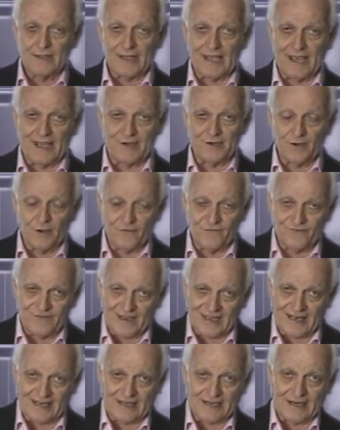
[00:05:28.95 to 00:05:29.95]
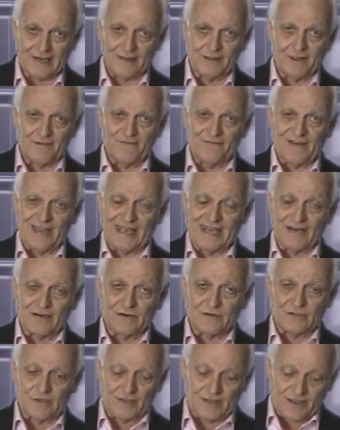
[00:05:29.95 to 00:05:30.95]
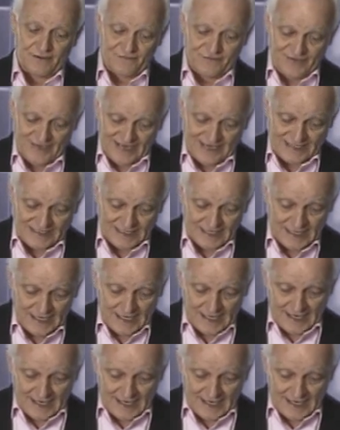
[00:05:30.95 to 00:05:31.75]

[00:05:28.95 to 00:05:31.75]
They had no feeling in their fingers or their feet.